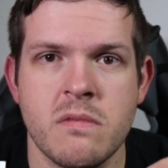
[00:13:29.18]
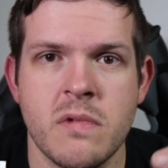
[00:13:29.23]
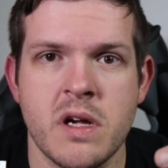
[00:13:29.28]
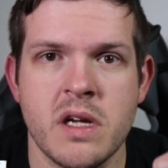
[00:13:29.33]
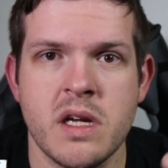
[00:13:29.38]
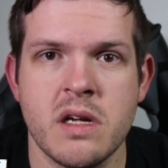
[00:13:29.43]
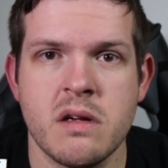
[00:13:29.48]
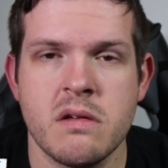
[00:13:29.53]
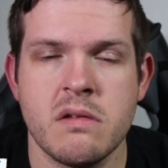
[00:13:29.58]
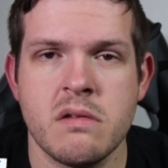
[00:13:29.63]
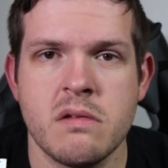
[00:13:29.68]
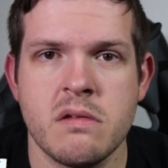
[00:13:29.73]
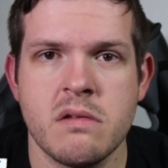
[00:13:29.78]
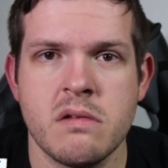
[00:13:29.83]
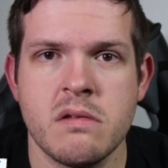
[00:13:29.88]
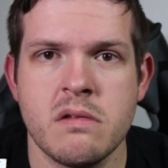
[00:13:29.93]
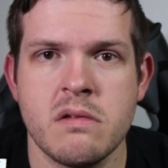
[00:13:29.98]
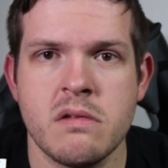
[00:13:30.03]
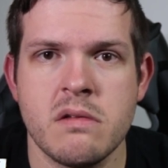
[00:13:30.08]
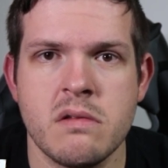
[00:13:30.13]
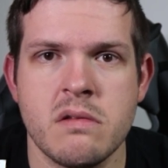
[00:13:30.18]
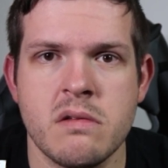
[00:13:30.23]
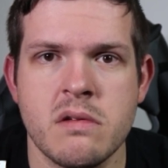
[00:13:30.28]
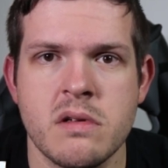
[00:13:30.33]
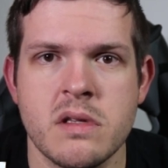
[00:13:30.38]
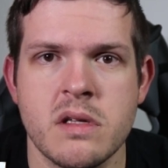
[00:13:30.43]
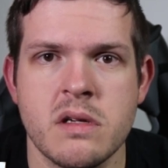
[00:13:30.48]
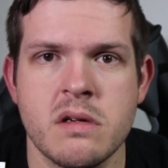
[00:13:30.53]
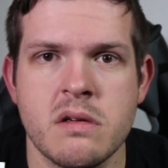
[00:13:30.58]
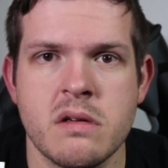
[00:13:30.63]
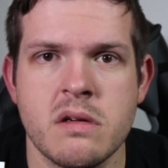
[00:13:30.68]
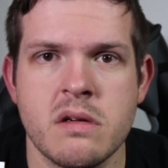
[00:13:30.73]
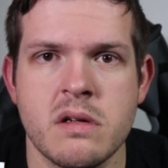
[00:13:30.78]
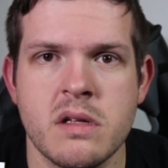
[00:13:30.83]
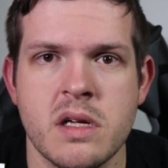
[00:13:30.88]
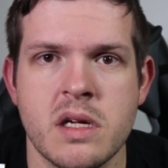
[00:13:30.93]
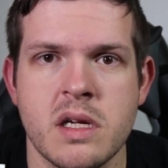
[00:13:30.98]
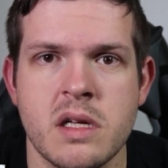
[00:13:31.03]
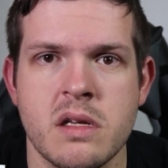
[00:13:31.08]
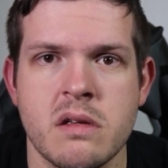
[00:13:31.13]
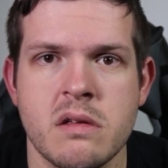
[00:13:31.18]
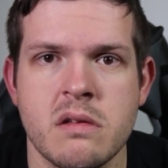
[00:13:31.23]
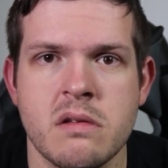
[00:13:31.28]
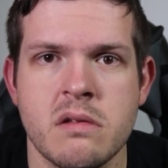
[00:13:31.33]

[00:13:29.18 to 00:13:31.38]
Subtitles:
Right now. Click it.